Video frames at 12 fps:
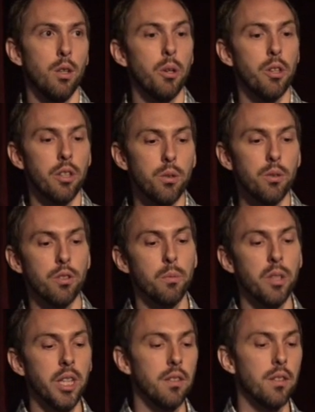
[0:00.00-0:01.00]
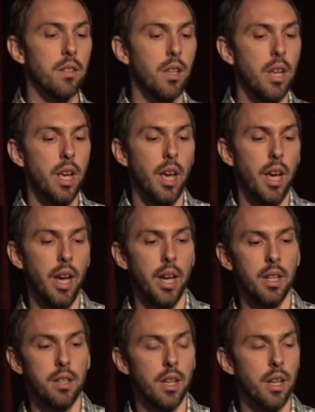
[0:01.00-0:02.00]
where the user wins.
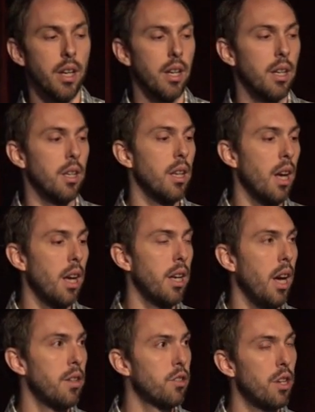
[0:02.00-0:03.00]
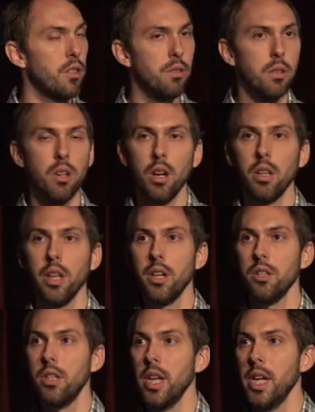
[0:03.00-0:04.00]
And there's also a talk
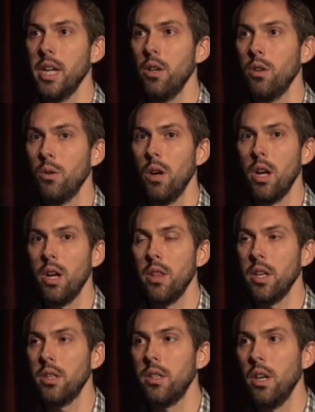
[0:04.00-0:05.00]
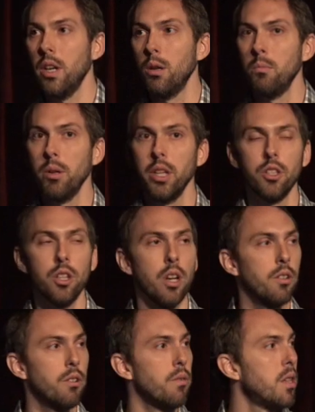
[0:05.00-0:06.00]
later today that I think
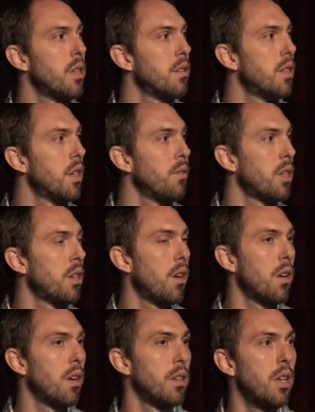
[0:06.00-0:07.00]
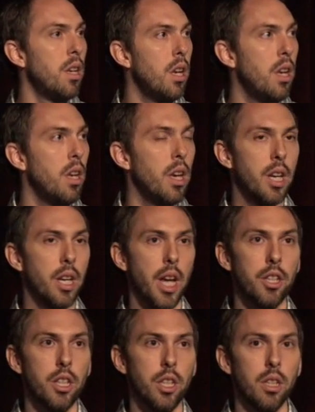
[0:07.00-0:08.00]
John Griffith is giving on
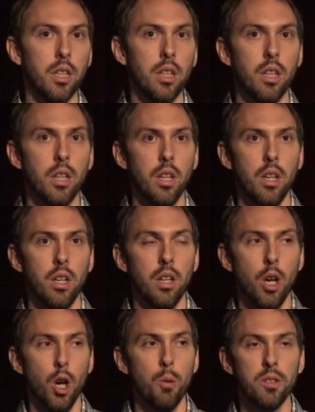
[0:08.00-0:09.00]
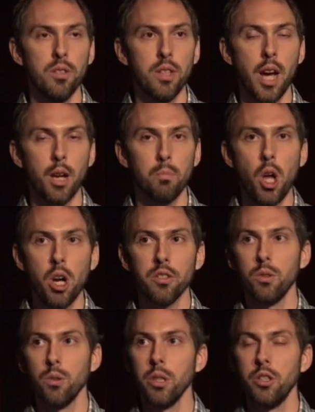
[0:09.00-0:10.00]
connecting OpenStack block
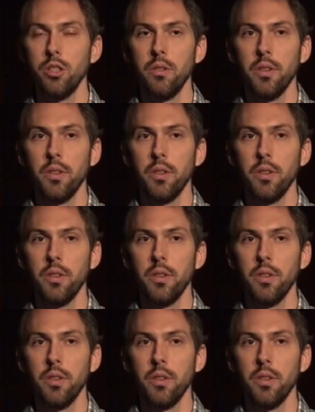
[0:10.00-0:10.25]
storage